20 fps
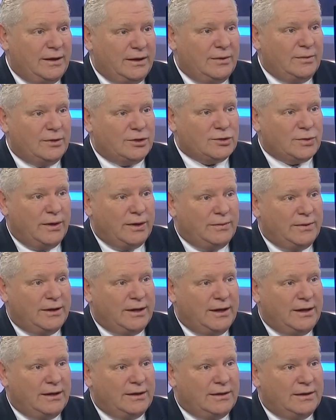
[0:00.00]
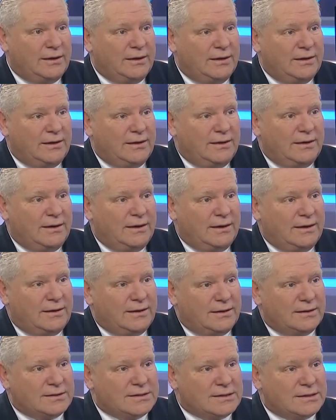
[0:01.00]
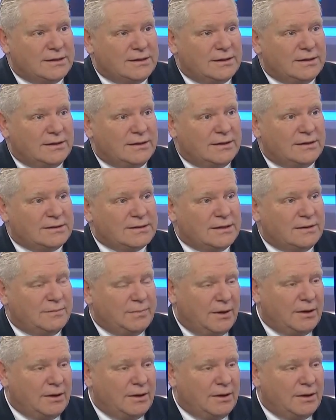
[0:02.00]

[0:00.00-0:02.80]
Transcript: any which way we can. And it's a